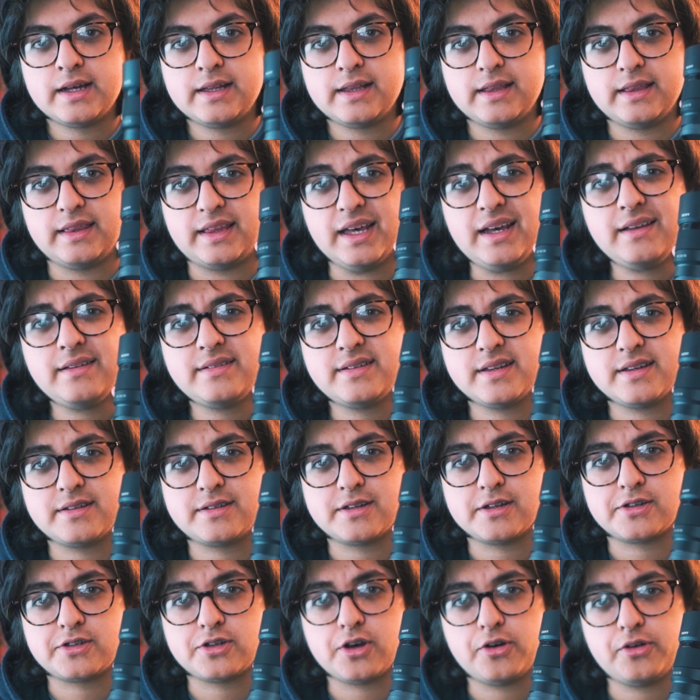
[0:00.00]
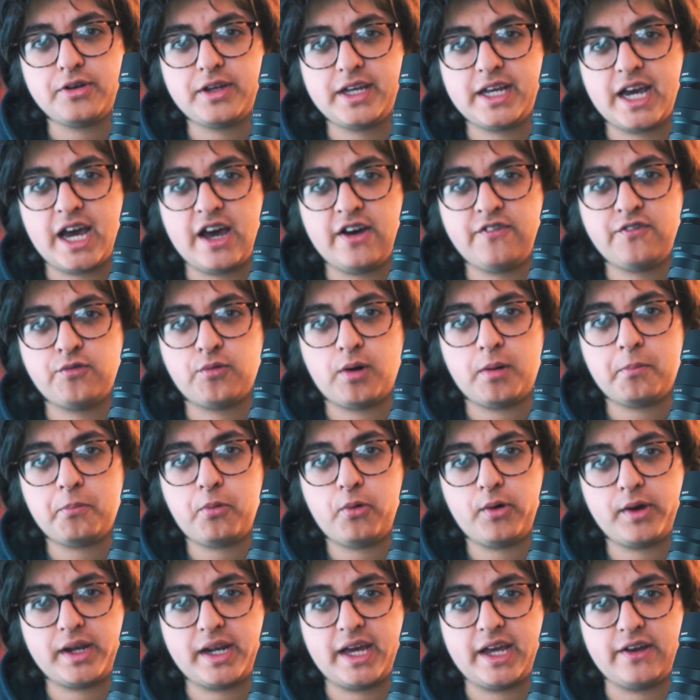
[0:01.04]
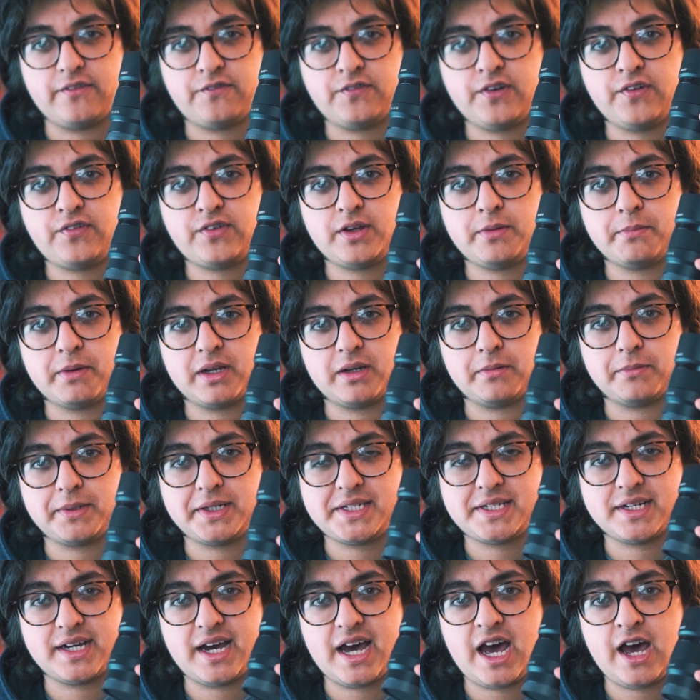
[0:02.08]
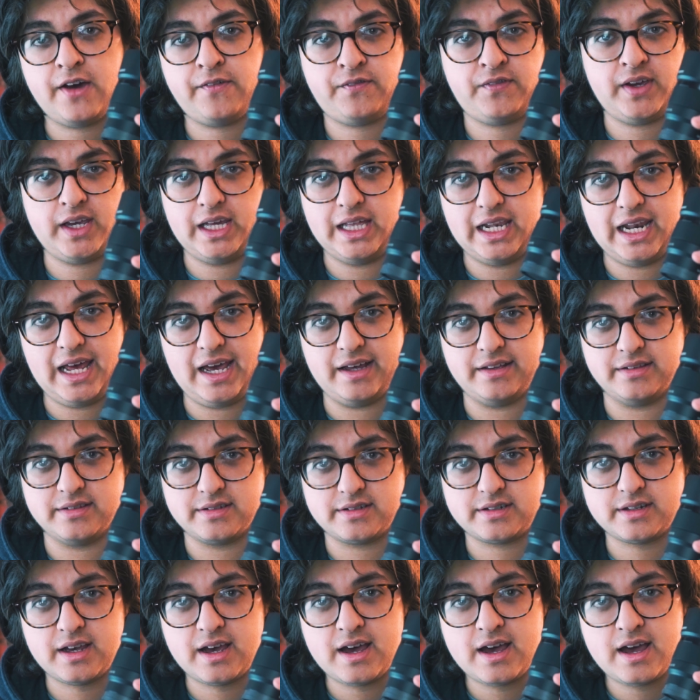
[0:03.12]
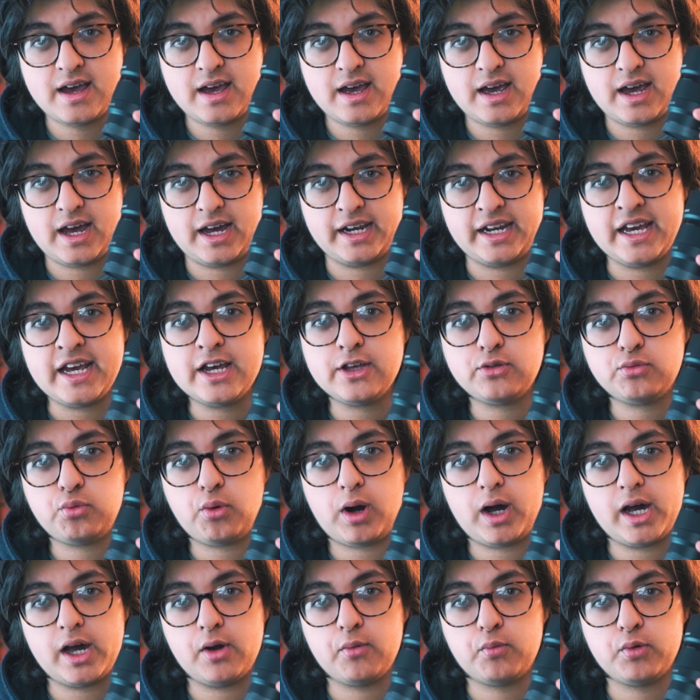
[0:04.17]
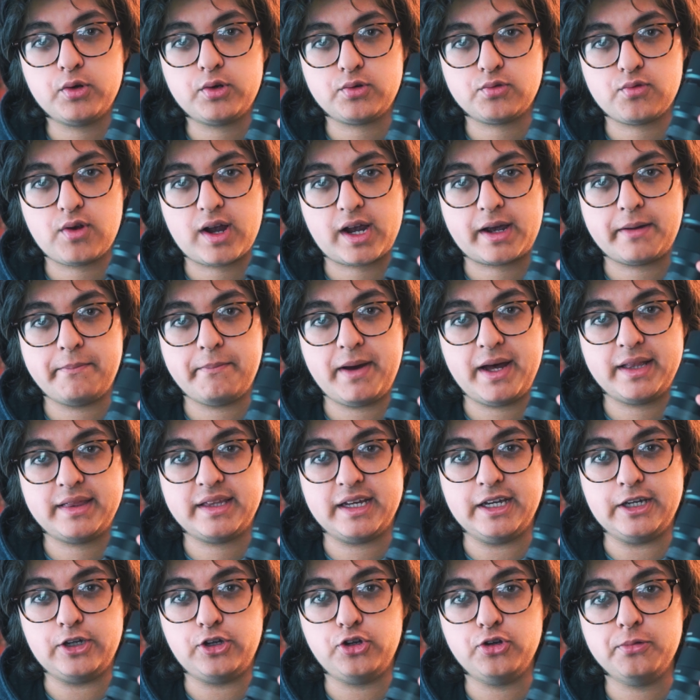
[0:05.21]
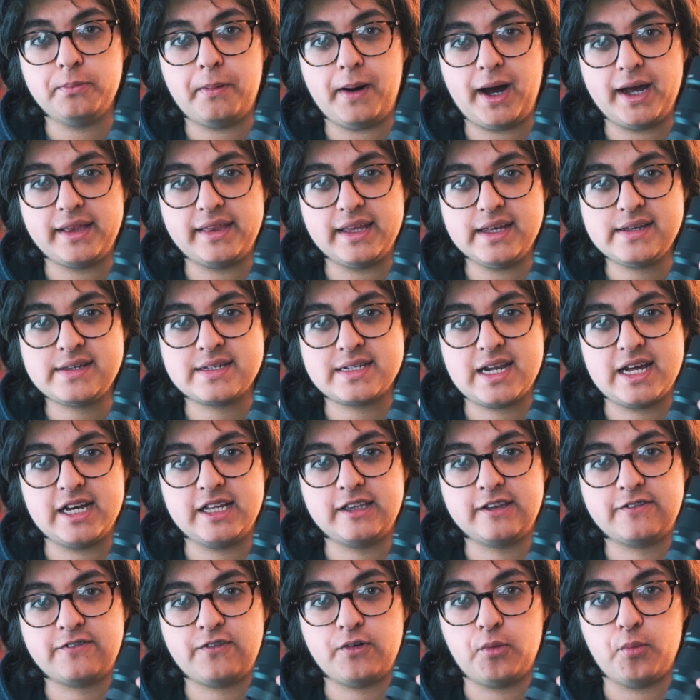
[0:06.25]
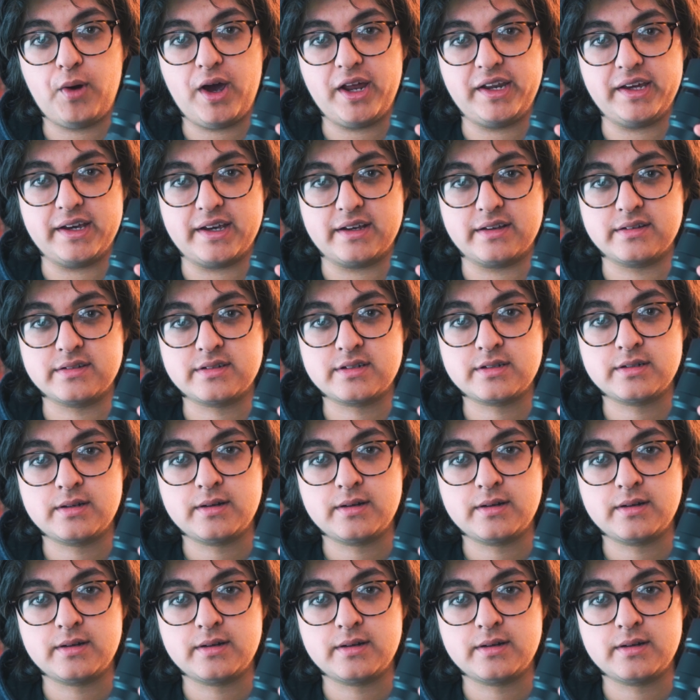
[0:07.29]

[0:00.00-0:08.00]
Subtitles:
This is the Sony F1.8 50mm FE lens, and here's why I wouldn't recommend that you buy this lens for weddings.